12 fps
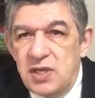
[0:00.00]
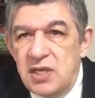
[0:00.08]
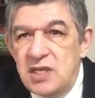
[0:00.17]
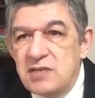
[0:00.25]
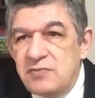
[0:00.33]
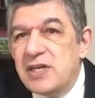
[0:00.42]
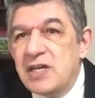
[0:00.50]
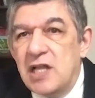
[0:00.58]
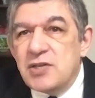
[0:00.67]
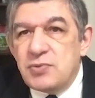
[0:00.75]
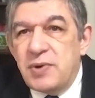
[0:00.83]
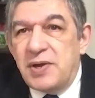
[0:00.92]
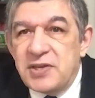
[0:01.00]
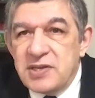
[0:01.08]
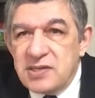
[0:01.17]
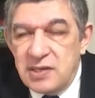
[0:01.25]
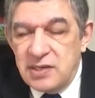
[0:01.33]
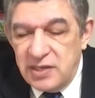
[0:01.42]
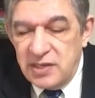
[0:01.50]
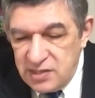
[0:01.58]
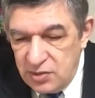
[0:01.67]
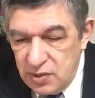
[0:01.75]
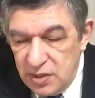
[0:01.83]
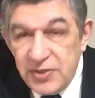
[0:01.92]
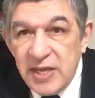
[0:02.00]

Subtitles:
And so he's very knowledgeable about this.